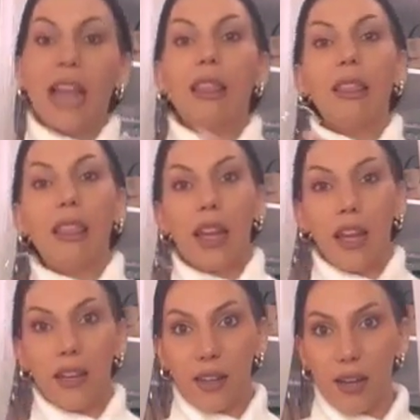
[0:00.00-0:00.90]
and
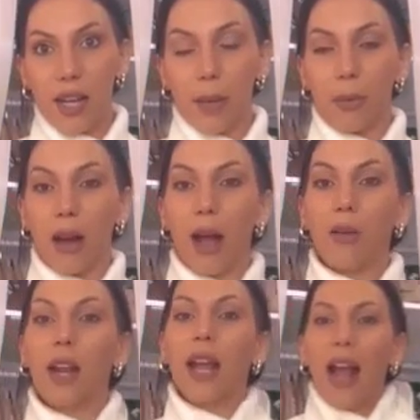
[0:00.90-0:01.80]
then to taper
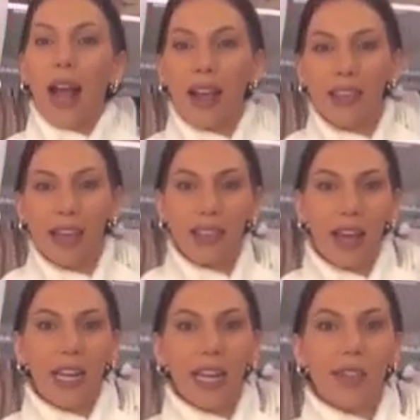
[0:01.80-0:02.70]
out. I think
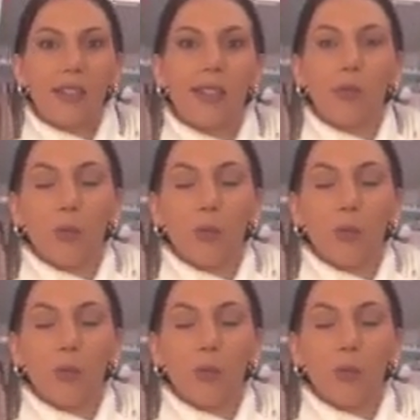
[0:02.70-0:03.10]
that it's